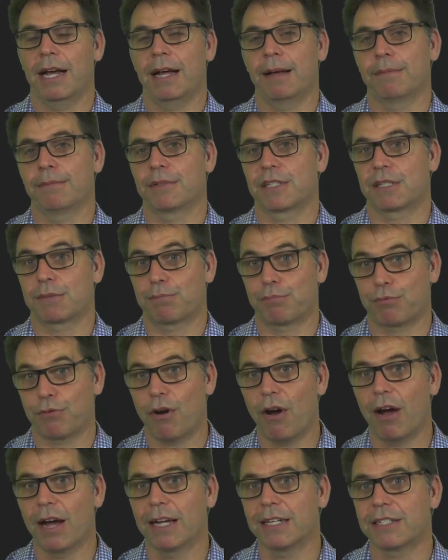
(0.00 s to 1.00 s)

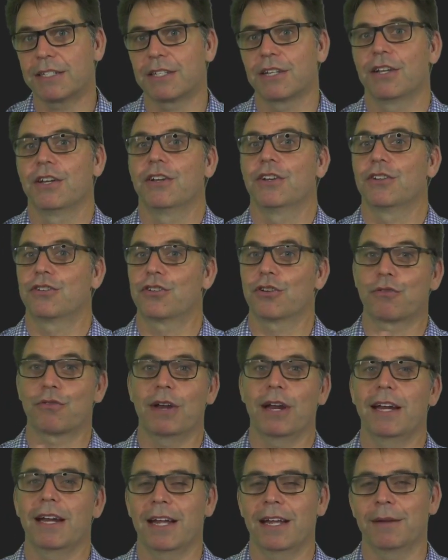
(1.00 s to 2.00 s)
sprites to
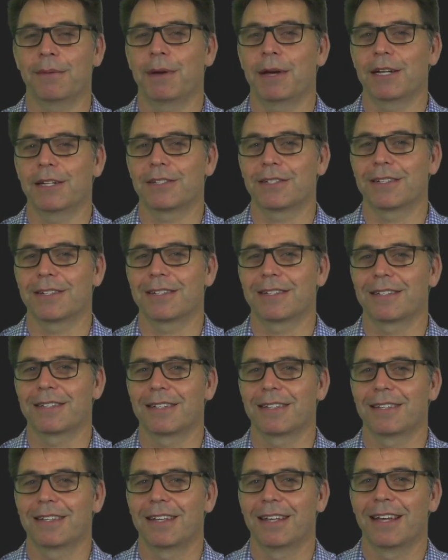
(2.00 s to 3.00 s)
create animations.
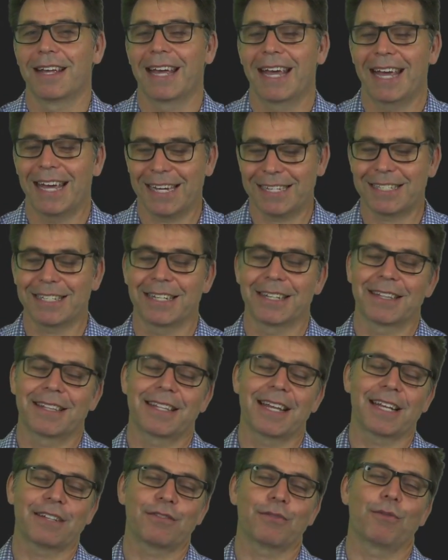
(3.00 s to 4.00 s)
Excellent.
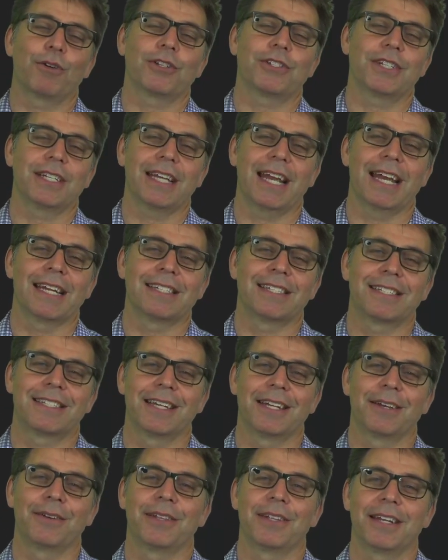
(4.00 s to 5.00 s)
Thanks for watching, and
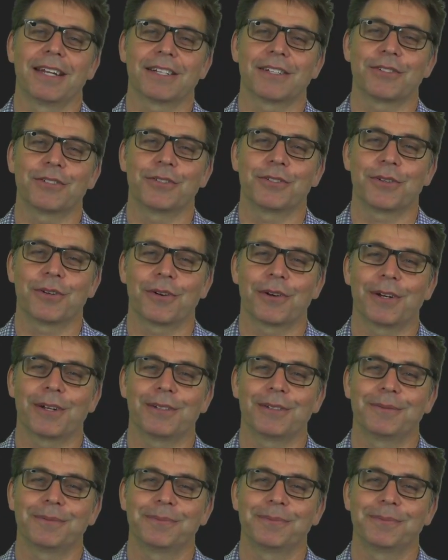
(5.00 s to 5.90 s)
see you in the next tutorial.